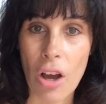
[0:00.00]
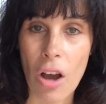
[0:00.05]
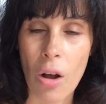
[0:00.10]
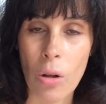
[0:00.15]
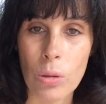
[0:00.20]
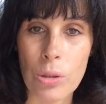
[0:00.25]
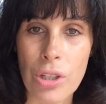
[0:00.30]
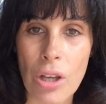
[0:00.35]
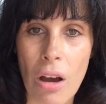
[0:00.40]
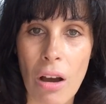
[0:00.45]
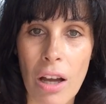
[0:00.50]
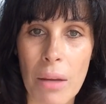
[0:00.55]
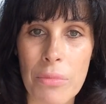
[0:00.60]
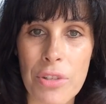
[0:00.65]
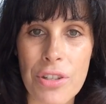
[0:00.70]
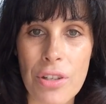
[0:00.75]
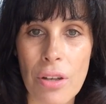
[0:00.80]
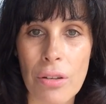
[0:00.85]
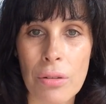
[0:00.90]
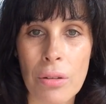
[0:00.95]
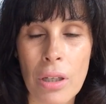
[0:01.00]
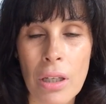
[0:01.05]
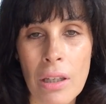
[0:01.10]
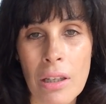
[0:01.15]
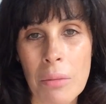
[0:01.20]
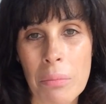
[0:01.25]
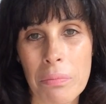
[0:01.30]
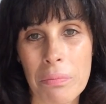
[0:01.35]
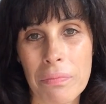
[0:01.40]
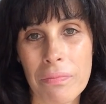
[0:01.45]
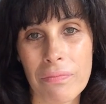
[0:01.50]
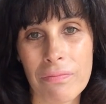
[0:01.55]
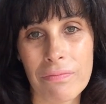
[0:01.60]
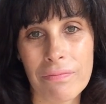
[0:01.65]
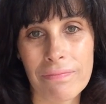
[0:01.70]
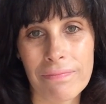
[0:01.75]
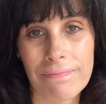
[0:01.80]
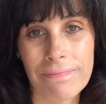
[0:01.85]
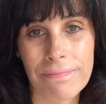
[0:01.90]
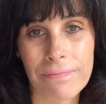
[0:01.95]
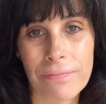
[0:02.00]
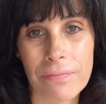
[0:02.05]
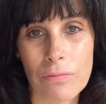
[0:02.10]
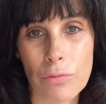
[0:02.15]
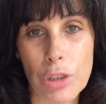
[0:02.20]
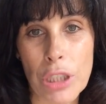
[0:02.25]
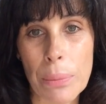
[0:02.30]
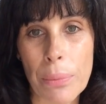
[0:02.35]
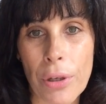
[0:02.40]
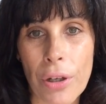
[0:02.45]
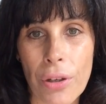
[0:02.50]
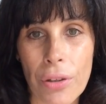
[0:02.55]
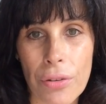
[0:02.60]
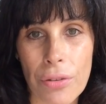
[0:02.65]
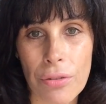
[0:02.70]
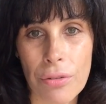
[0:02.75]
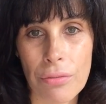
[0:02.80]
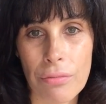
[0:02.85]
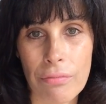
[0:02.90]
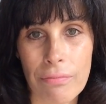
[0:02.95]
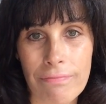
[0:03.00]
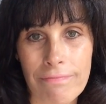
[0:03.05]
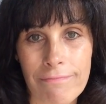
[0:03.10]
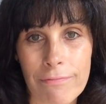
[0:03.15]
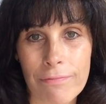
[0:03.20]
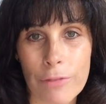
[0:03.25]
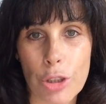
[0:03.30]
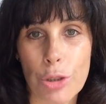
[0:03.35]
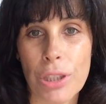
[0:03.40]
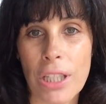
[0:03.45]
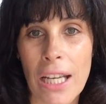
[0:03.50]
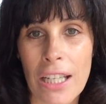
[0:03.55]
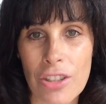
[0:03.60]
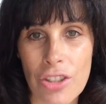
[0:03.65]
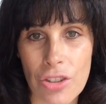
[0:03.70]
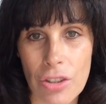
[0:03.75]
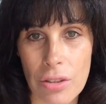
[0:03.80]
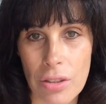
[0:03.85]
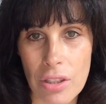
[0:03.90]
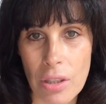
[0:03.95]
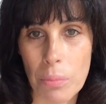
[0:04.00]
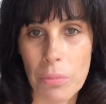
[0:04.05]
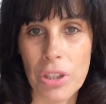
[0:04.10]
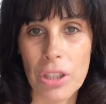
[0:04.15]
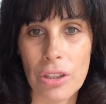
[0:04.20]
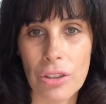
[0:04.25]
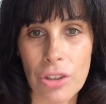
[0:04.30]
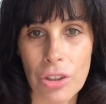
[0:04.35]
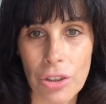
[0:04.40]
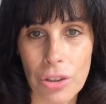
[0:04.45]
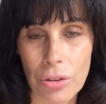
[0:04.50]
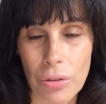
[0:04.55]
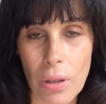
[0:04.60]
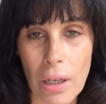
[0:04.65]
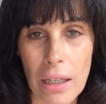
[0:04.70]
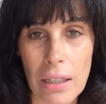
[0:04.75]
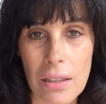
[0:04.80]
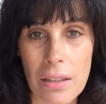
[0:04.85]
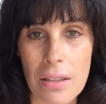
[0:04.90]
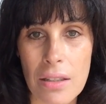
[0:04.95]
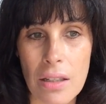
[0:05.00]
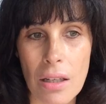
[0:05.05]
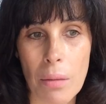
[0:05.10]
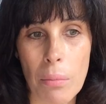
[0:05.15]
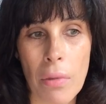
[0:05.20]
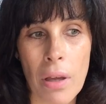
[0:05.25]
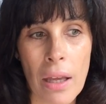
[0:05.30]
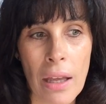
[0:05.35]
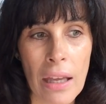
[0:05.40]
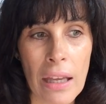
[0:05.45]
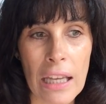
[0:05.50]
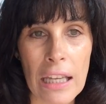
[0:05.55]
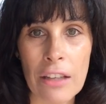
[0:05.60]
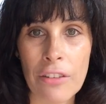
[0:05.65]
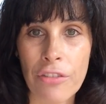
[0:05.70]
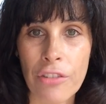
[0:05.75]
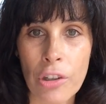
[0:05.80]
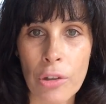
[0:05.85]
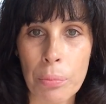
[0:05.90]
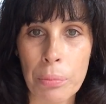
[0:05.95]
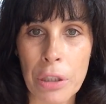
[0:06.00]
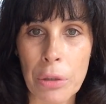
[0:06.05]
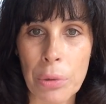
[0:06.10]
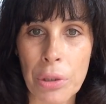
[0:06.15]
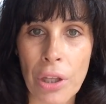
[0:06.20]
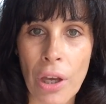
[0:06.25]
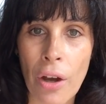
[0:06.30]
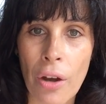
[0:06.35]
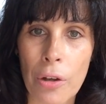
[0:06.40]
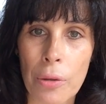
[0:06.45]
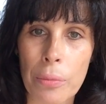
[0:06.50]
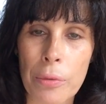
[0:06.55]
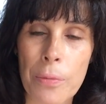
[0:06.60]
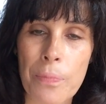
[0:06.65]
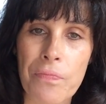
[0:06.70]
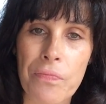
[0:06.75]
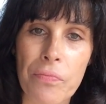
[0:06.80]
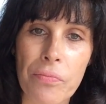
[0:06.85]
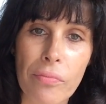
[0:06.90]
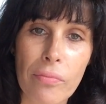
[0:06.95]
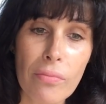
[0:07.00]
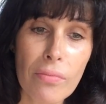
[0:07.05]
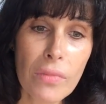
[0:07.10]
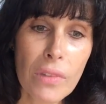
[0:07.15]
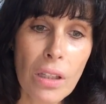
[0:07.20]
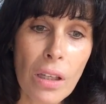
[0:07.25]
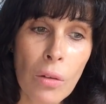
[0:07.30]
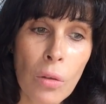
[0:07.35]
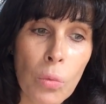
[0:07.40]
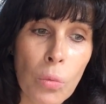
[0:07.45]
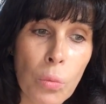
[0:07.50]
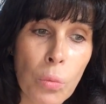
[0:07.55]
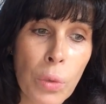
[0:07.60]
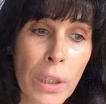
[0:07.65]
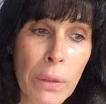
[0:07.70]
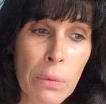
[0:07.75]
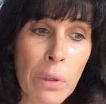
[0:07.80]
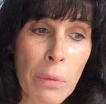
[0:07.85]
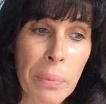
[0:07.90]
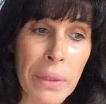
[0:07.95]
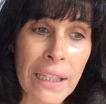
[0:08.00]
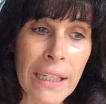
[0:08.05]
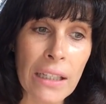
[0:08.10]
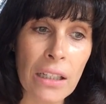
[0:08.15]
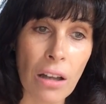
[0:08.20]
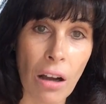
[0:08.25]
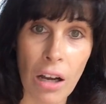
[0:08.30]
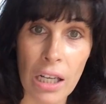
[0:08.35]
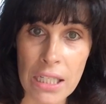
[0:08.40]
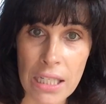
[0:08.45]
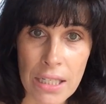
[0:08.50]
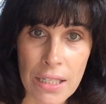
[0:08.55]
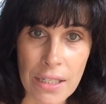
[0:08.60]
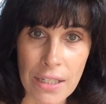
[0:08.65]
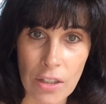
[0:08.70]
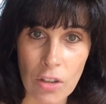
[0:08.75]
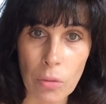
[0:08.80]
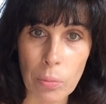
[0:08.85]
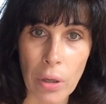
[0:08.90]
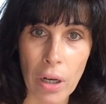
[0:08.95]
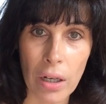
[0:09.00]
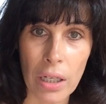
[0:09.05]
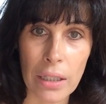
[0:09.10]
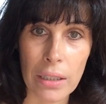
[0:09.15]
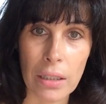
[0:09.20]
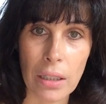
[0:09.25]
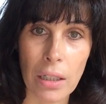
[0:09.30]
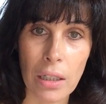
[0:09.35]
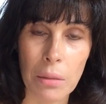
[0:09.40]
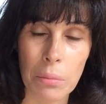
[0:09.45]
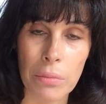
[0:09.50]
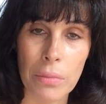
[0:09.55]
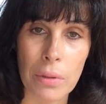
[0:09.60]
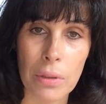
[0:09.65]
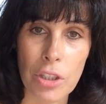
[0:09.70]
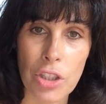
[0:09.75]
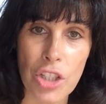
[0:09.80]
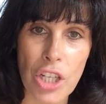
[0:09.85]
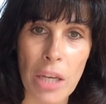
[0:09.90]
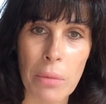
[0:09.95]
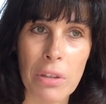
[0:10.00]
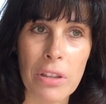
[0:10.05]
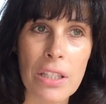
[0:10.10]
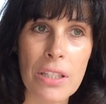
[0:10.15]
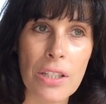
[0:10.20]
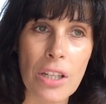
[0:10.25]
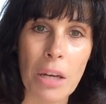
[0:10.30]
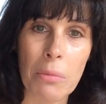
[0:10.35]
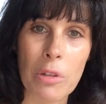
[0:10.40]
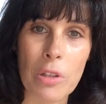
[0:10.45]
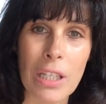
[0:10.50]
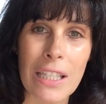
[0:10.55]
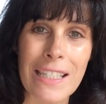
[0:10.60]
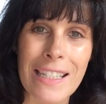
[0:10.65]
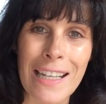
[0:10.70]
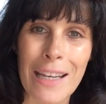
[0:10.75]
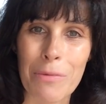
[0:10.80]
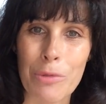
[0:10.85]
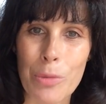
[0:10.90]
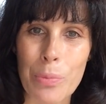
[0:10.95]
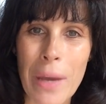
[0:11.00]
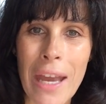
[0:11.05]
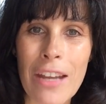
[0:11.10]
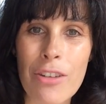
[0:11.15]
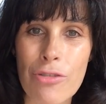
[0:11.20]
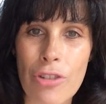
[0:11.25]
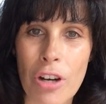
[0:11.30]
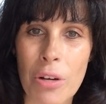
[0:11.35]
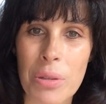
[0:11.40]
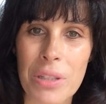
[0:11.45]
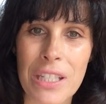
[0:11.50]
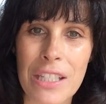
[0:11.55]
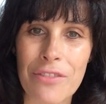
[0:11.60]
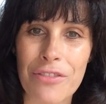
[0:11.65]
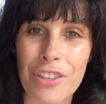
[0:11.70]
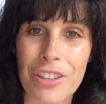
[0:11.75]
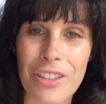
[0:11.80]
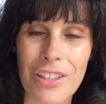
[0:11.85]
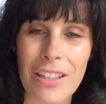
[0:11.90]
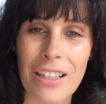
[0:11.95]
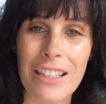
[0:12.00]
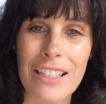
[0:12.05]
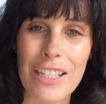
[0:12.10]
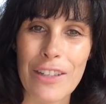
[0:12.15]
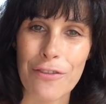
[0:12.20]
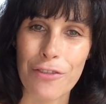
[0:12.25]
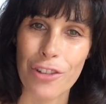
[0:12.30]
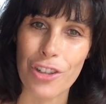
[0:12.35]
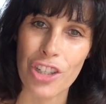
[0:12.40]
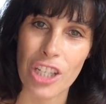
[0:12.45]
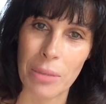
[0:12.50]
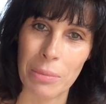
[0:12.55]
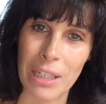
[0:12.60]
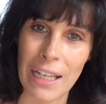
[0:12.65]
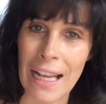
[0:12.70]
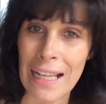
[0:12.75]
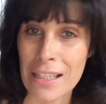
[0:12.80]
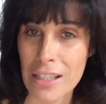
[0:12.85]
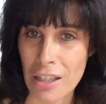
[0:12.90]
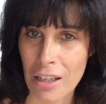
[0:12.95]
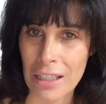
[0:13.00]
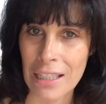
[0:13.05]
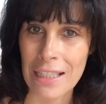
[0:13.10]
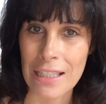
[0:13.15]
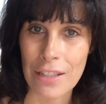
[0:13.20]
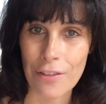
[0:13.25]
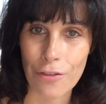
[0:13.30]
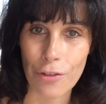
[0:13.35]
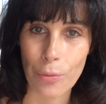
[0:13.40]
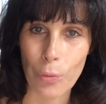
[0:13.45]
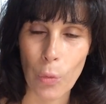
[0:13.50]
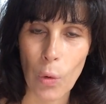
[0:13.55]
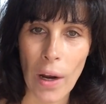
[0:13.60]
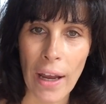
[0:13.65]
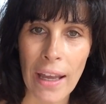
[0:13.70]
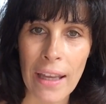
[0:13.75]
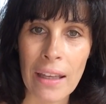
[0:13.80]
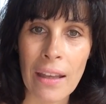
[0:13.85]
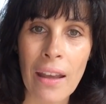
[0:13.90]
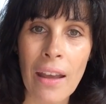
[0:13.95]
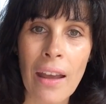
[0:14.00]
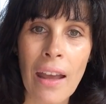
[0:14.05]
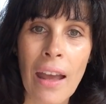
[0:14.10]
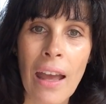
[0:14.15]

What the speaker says: the whole time, so rebirth, creation, something new, and it filled me with hope. We were being guided still by a shaman. This time his name was Pedro. Is different, a different shaman had slightly a different way,